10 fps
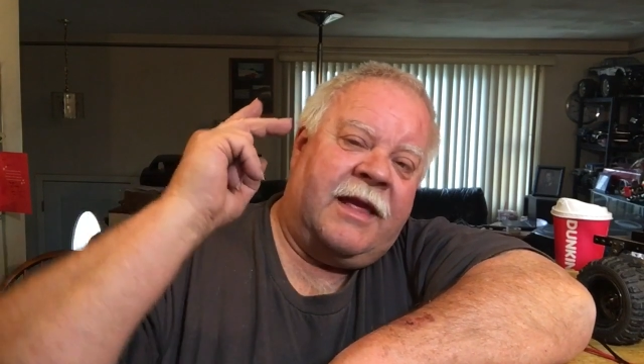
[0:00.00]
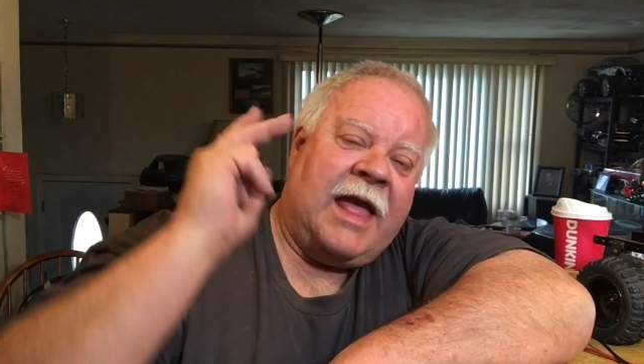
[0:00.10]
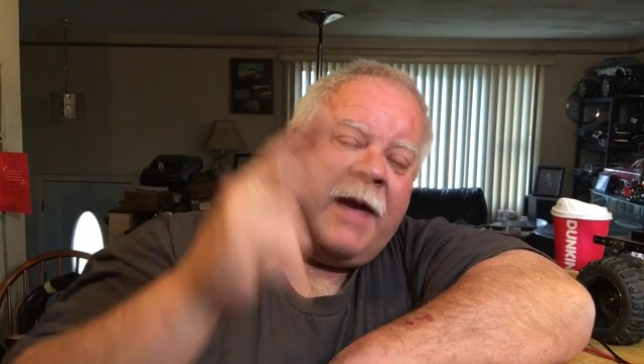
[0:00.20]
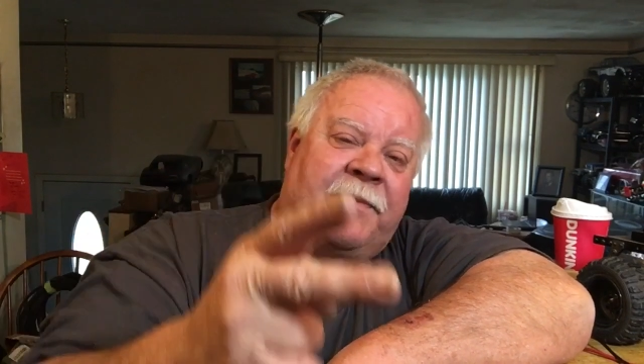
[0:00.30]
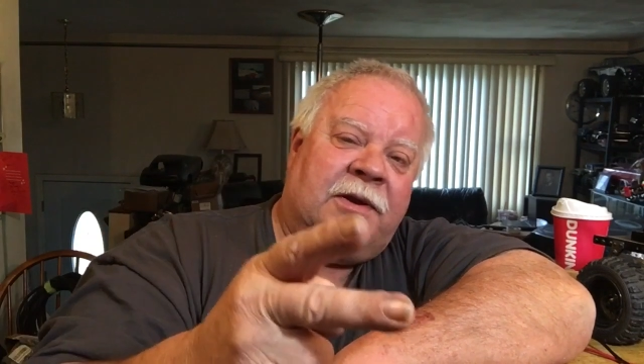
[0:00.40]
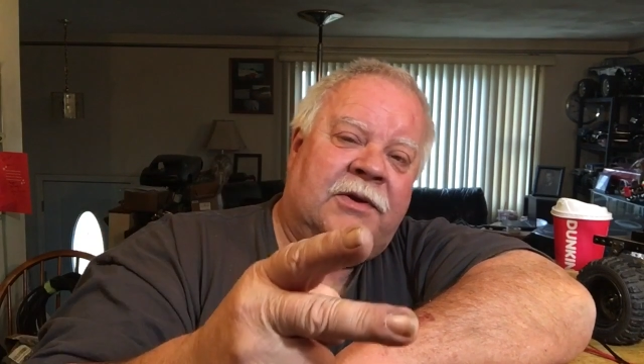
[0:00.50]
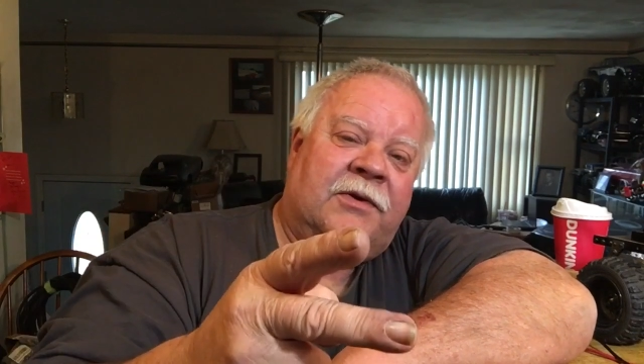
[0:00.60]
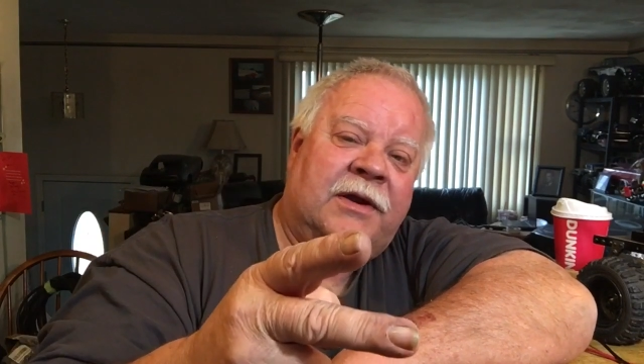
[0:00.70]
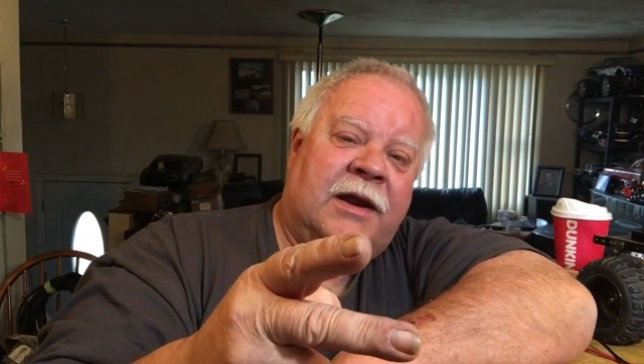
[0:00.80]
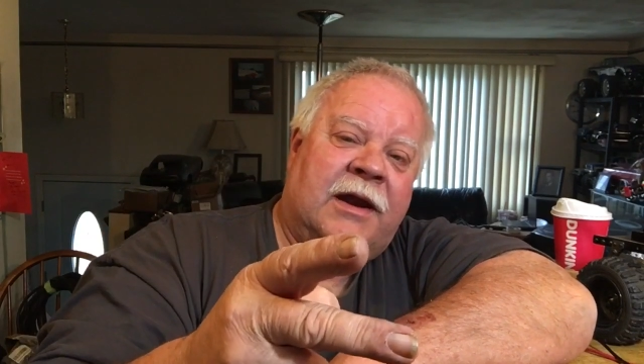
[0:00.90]
Happy New
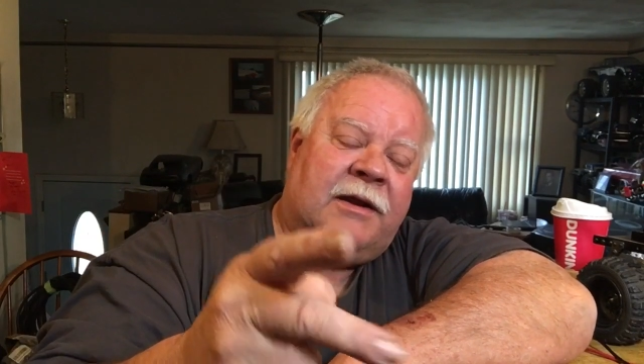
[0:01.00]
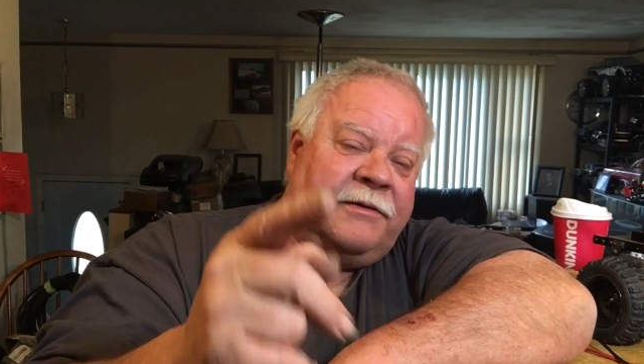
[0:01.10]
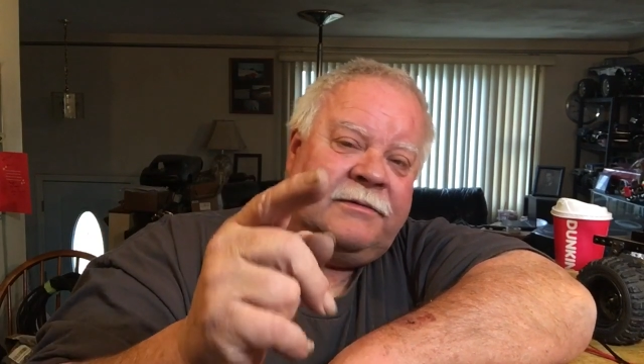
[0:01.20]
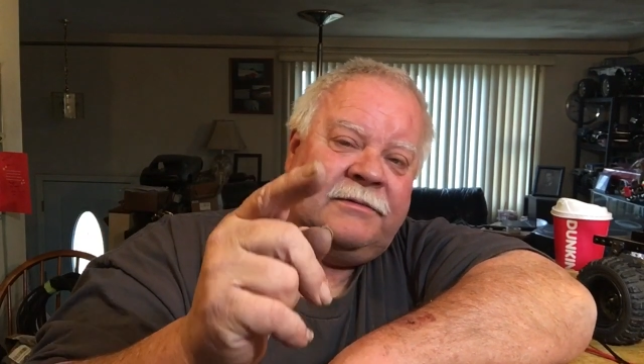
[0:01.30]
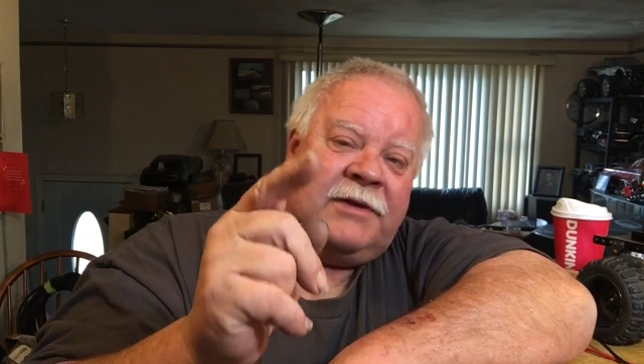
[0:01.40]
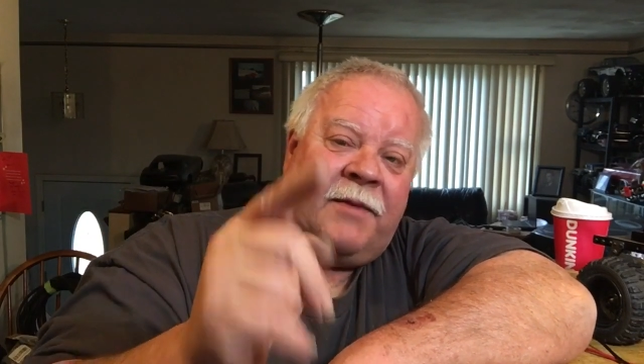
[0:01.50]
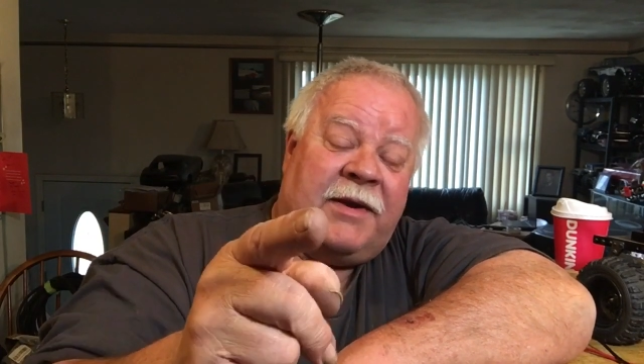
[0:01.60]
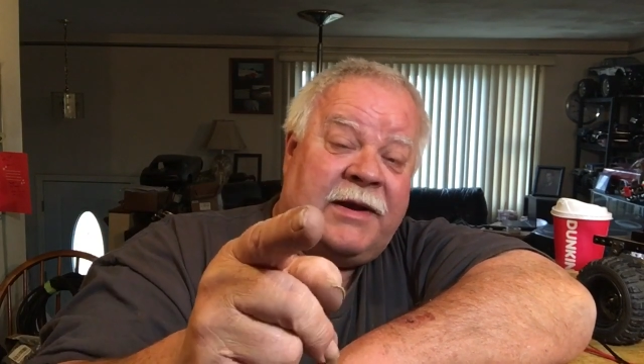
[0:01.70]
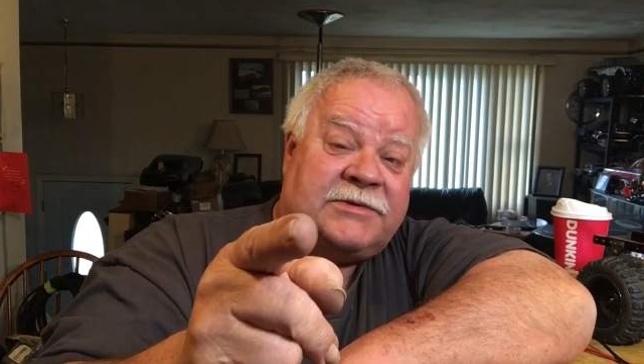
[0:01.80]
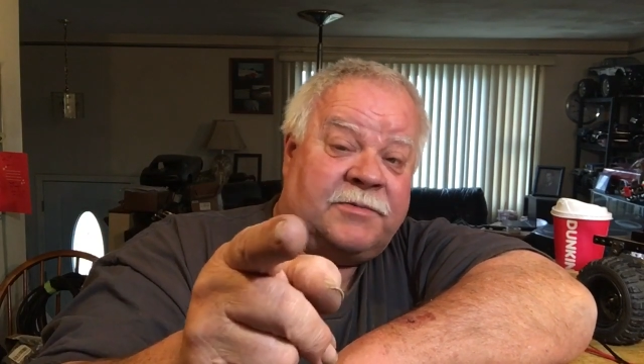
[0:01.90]
Year. I'm going
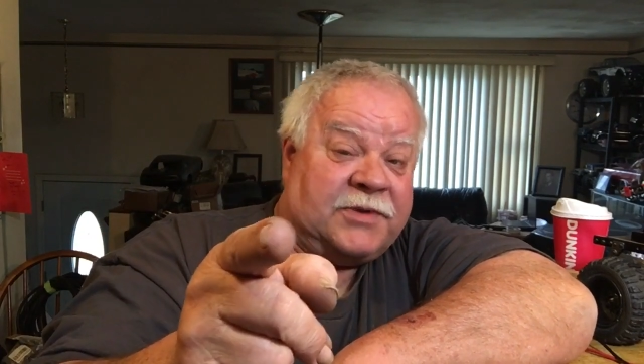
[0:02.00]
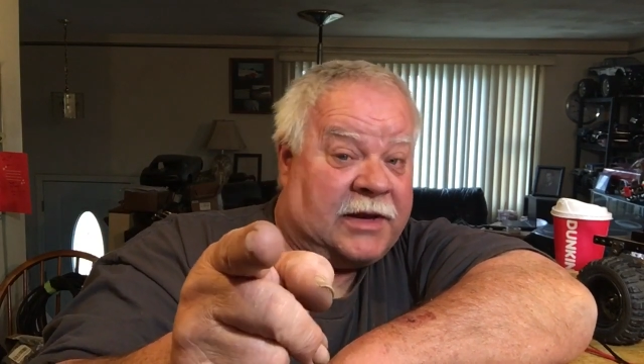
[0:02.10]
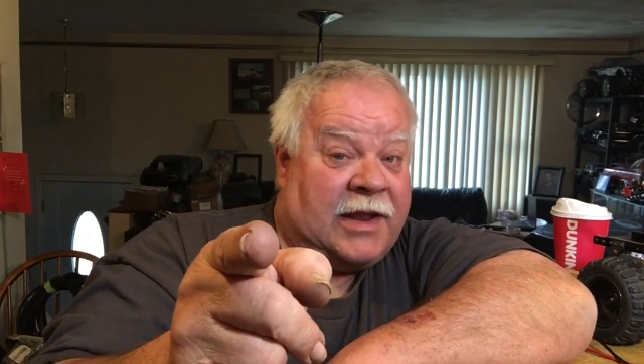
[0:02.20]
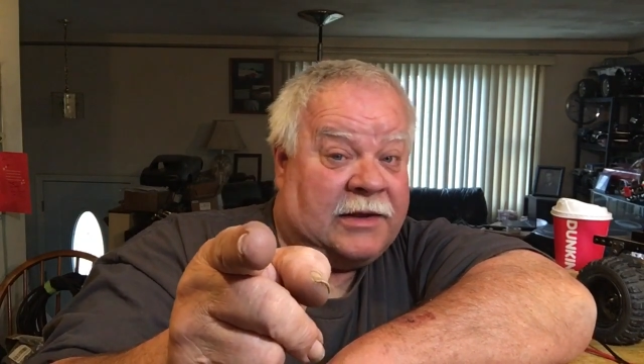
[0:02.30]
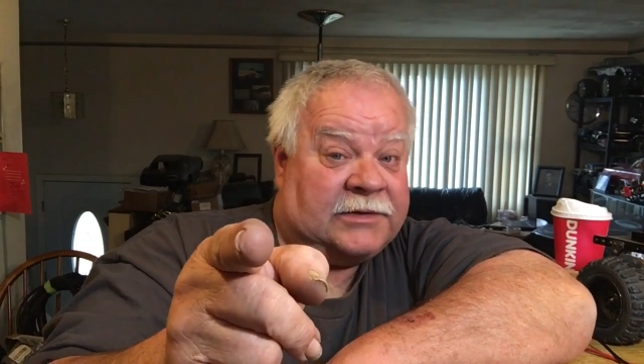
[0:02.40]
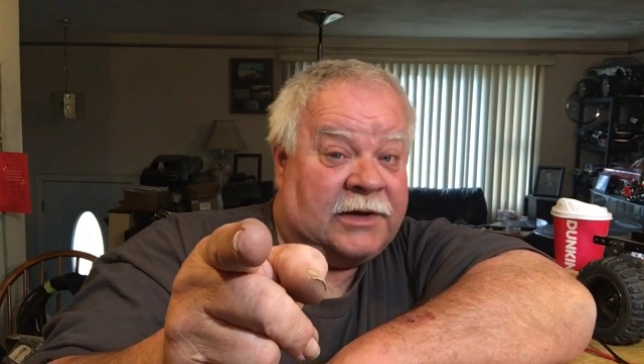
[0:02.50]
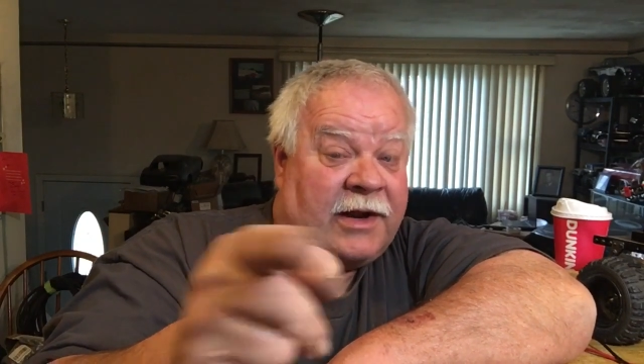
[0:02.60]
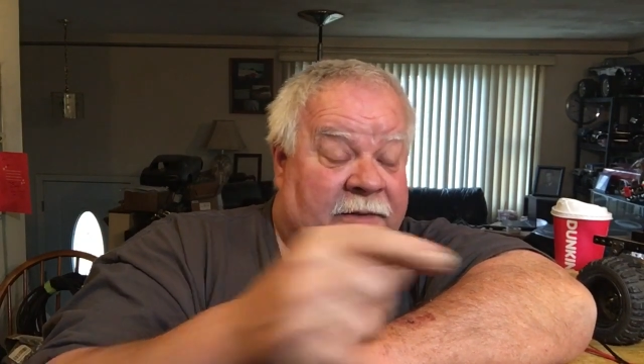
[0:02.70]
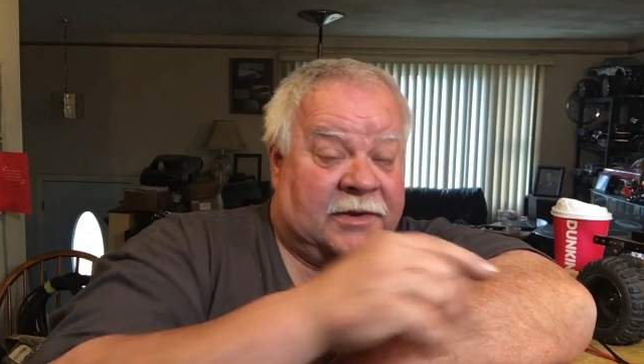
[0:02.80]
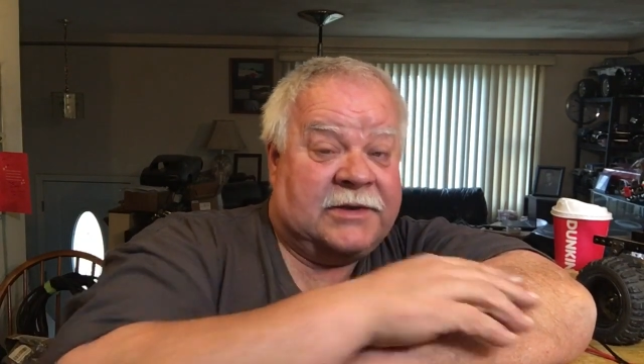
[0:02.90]
to hit some tequila
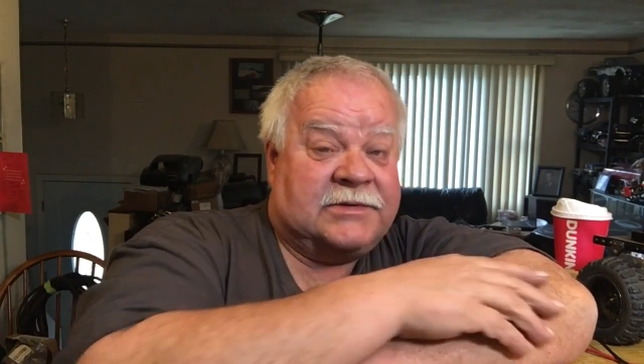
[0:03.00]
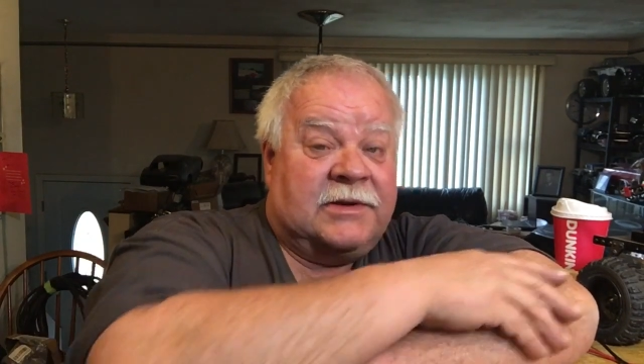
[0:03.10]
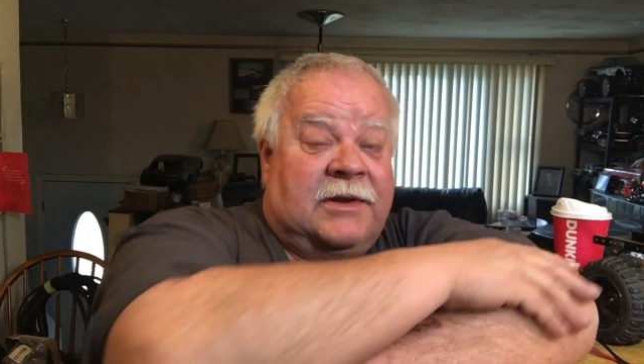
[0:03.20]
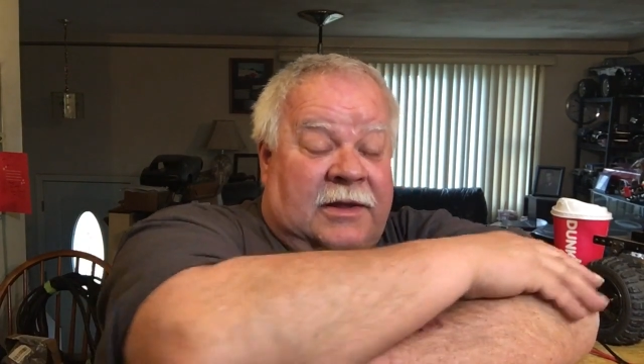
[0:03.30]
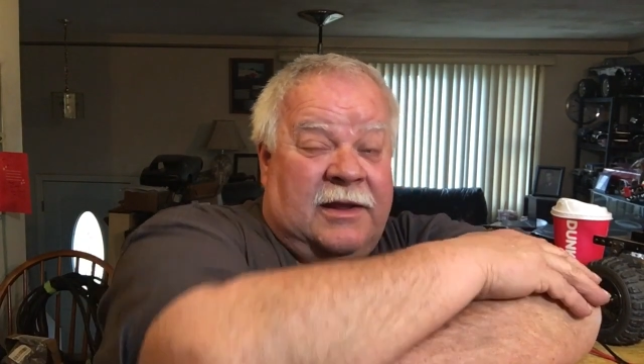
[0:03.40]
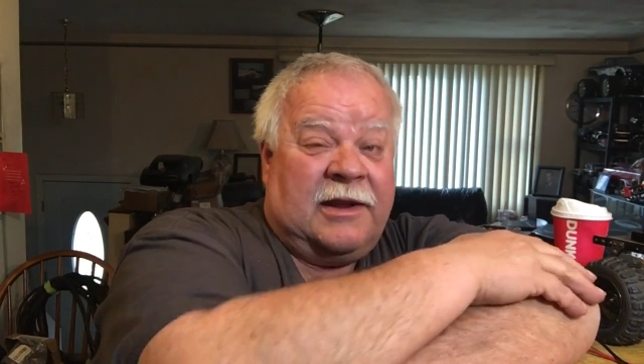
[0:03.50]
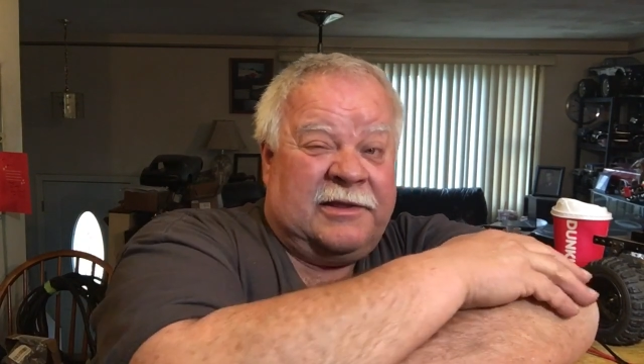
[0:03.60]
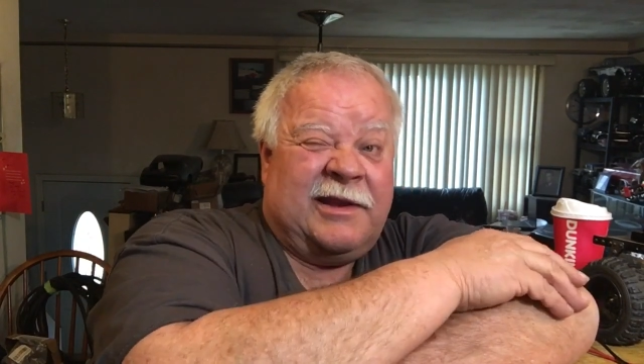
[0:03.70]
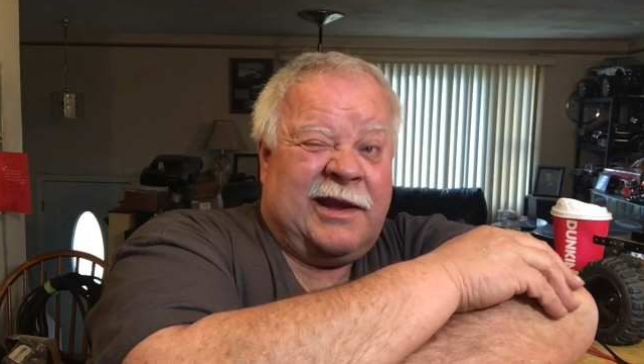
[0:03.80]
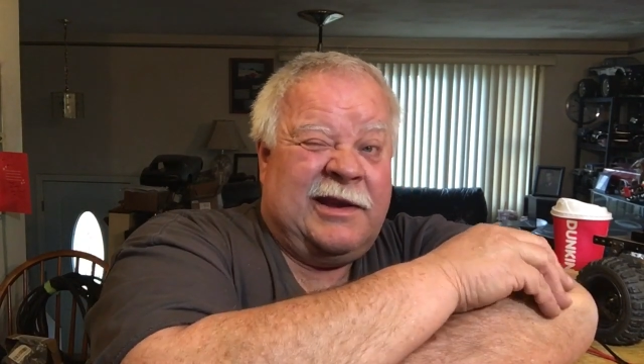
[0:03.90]
tonight because I
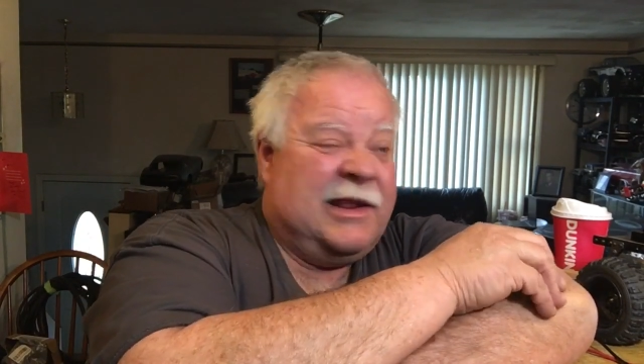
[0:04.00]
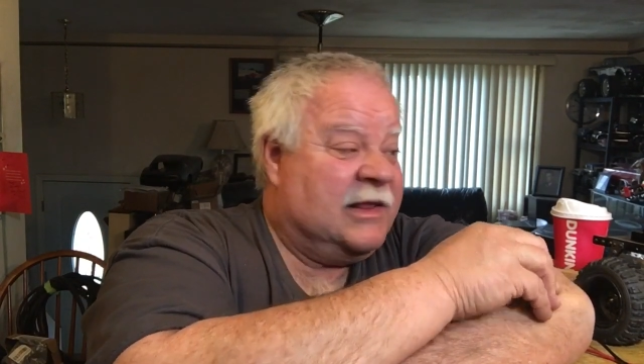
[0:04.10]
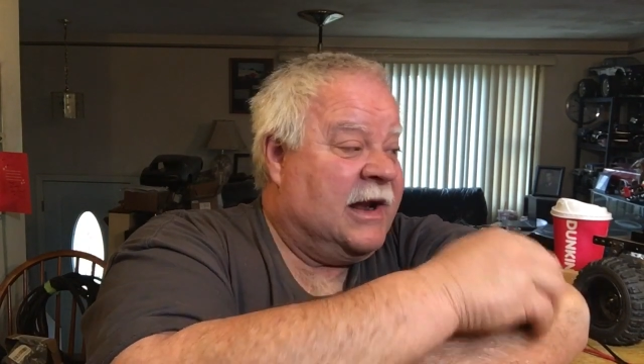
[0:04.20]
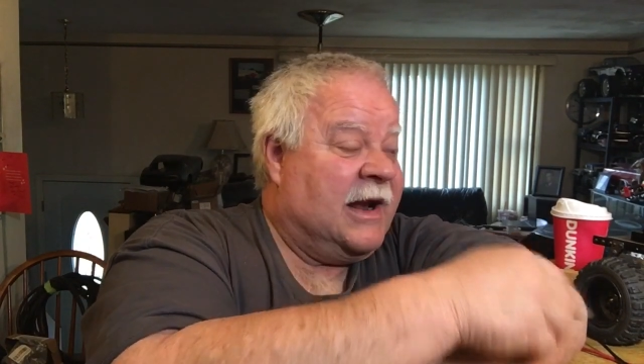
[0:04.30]
think I need that